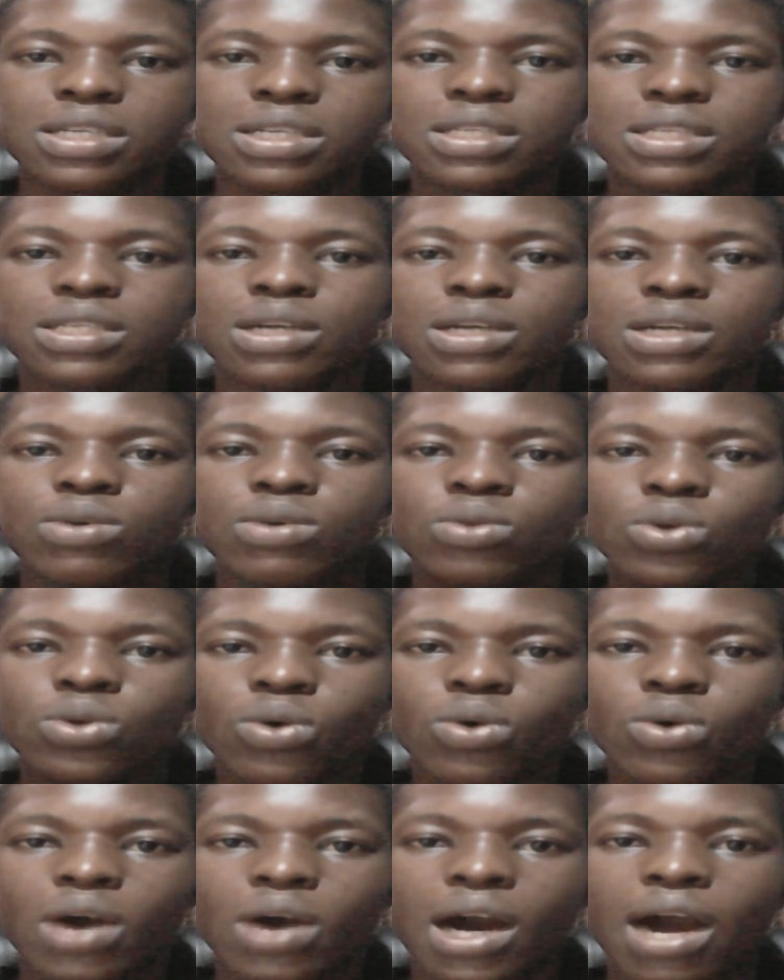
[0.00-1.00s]
They will know
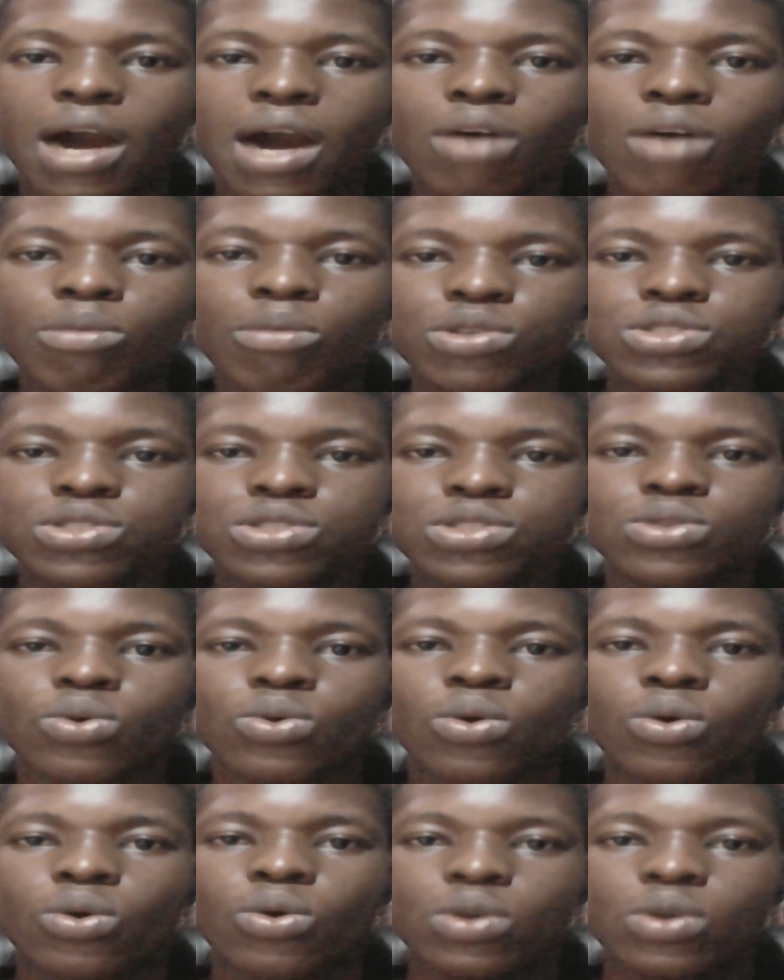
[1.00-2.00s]
how much to
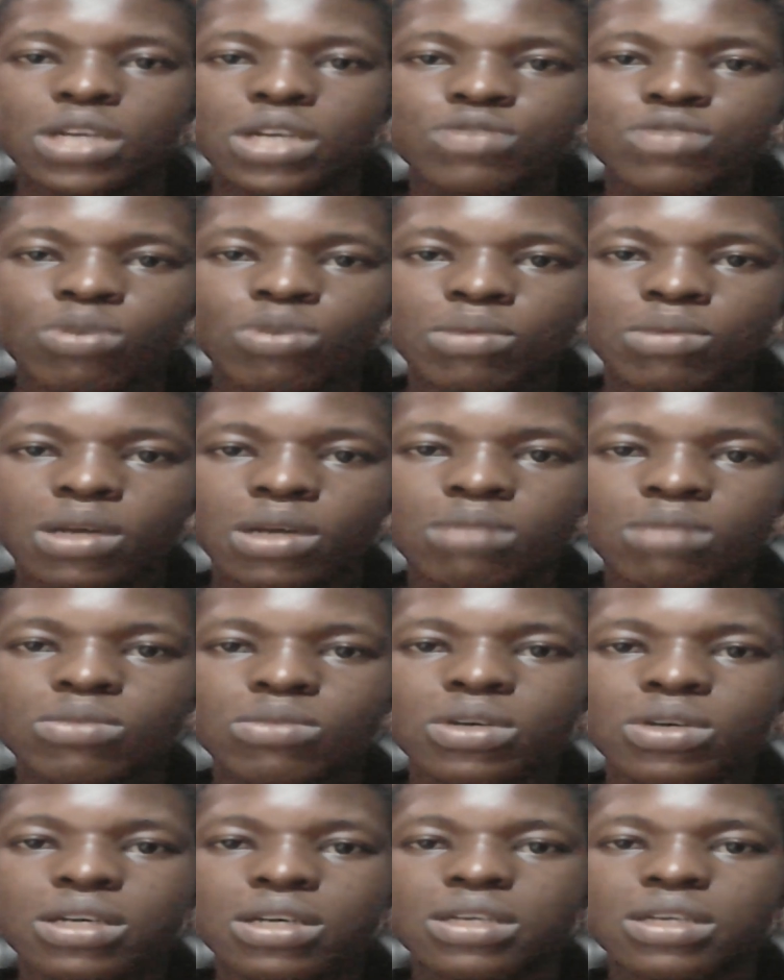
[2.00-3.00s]
collect from them.
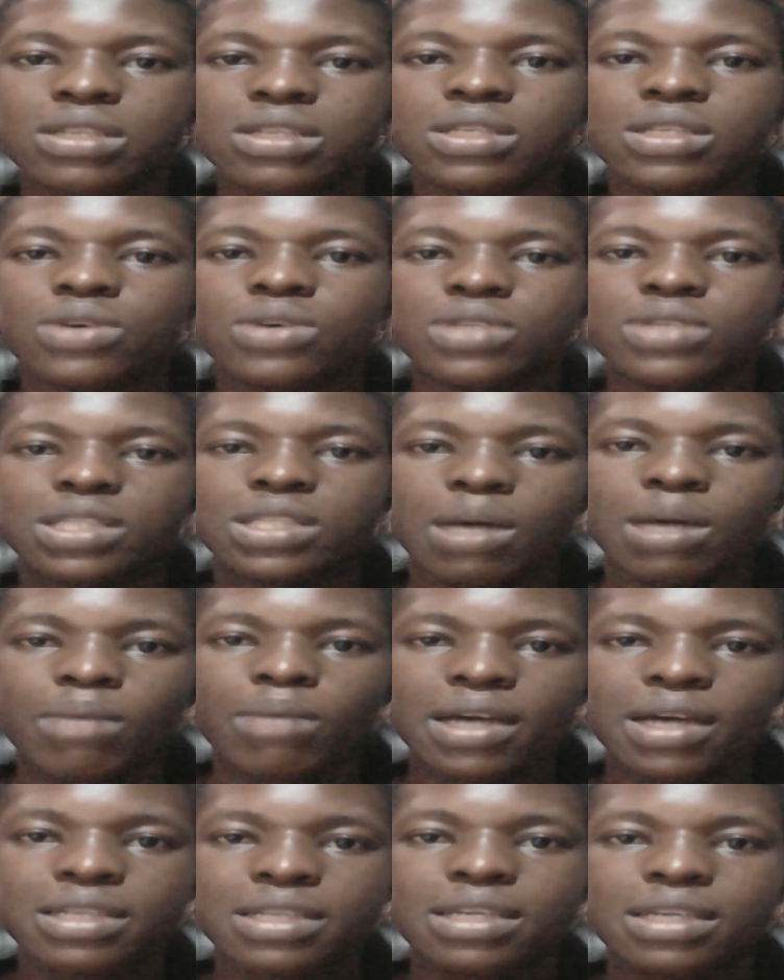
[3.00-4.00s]
They will
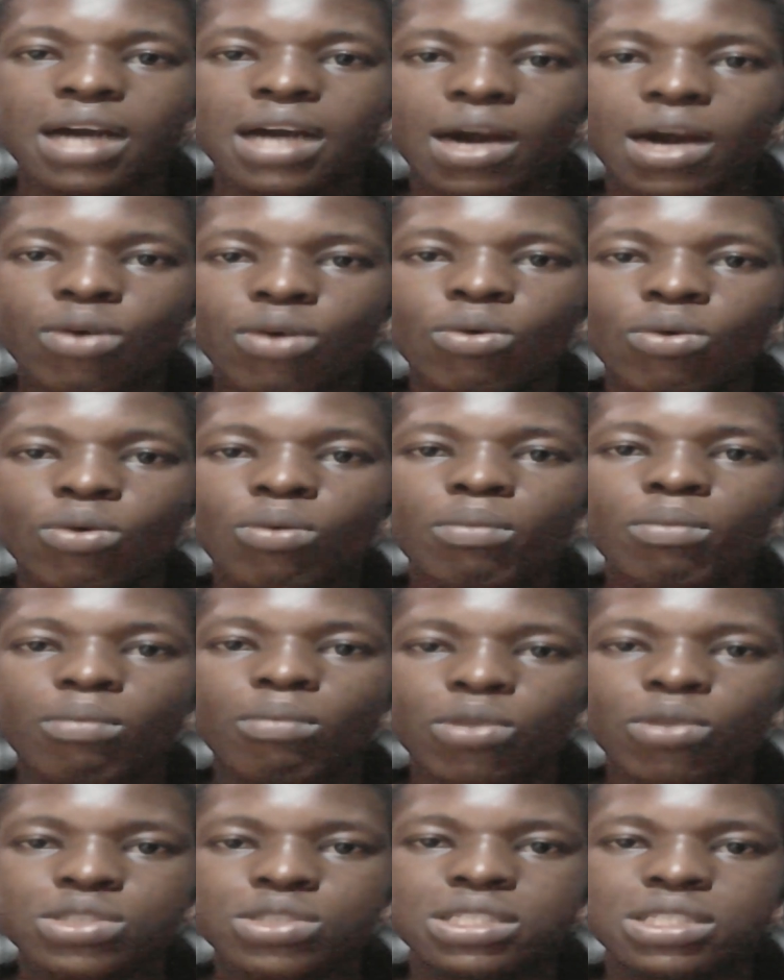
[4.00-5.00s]
determine how
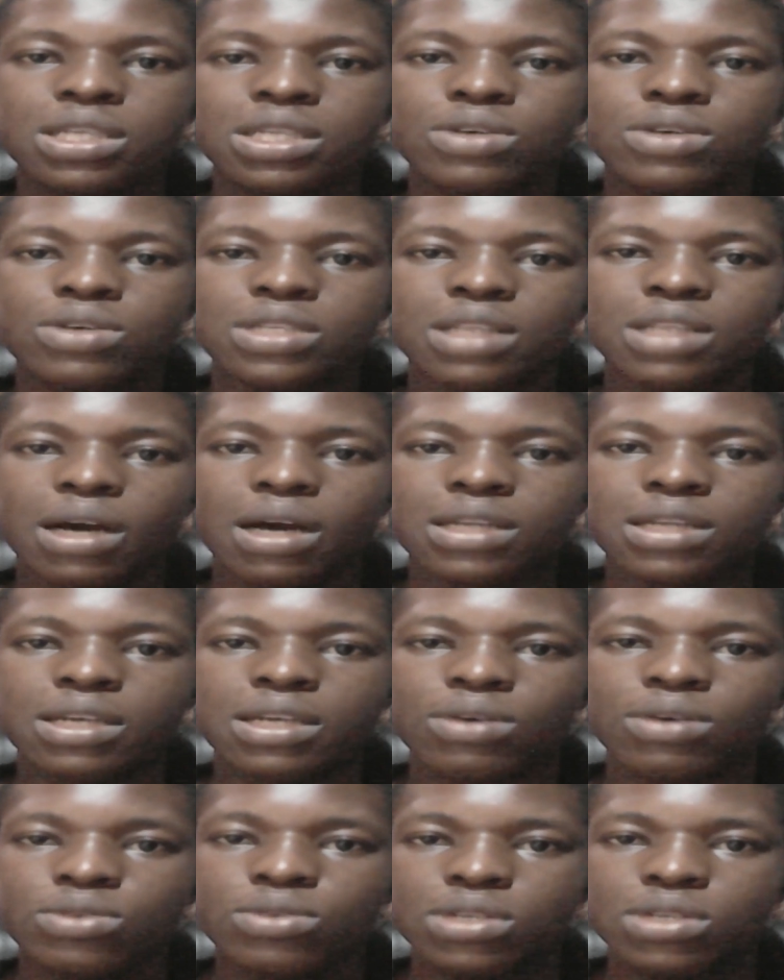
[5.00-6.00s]
much
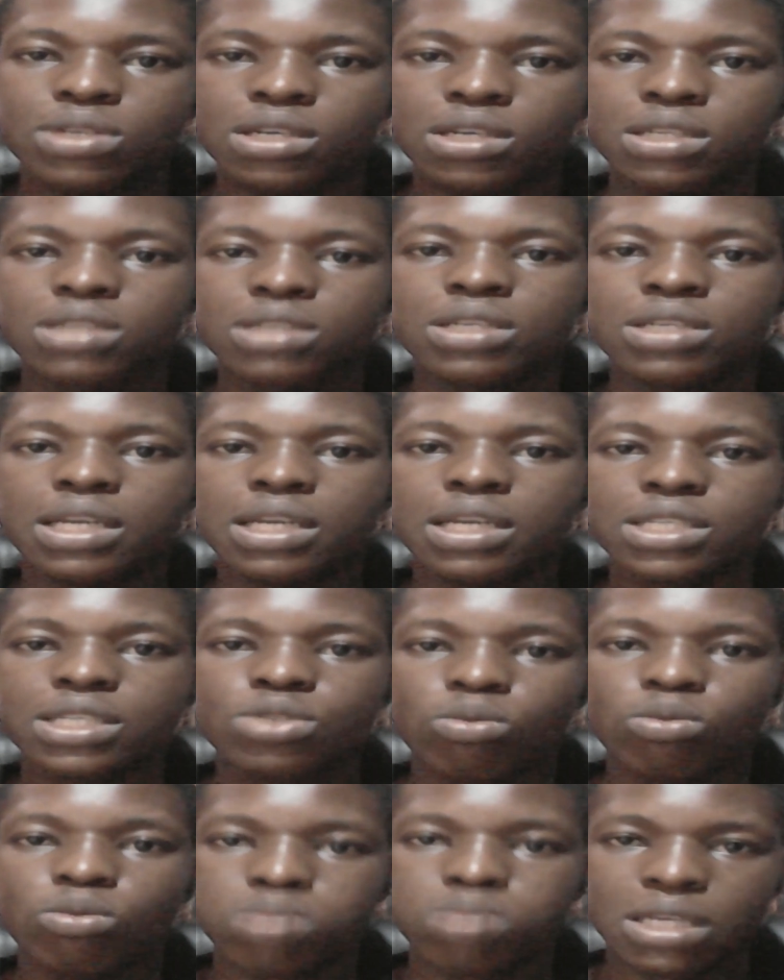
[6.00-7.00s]
they need to
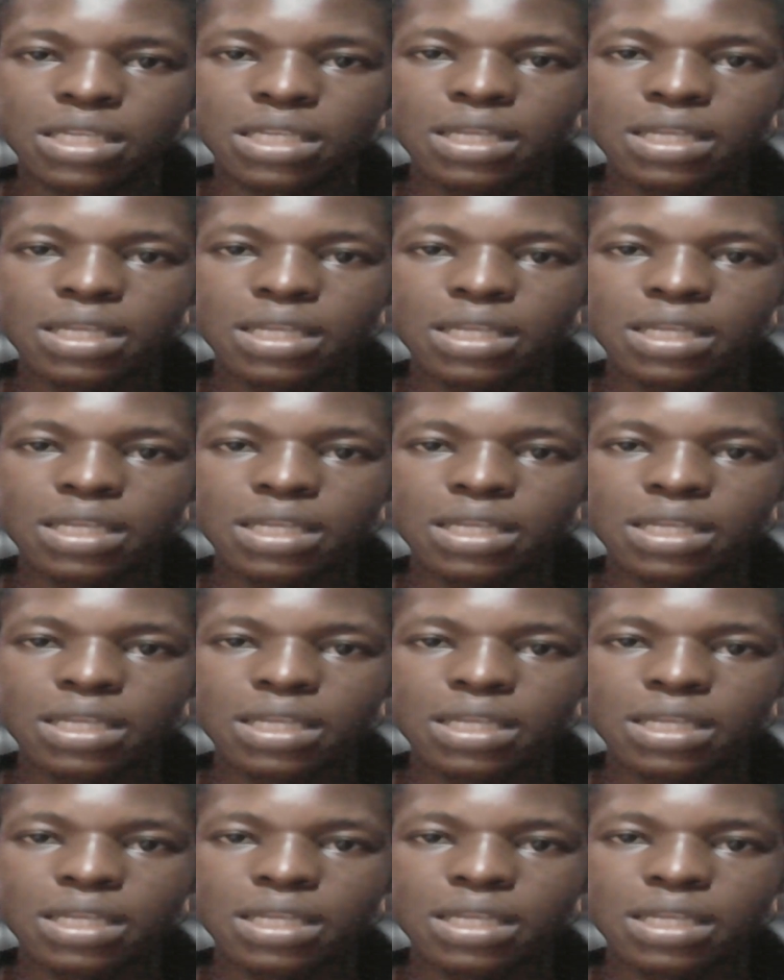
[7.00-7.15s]
pay.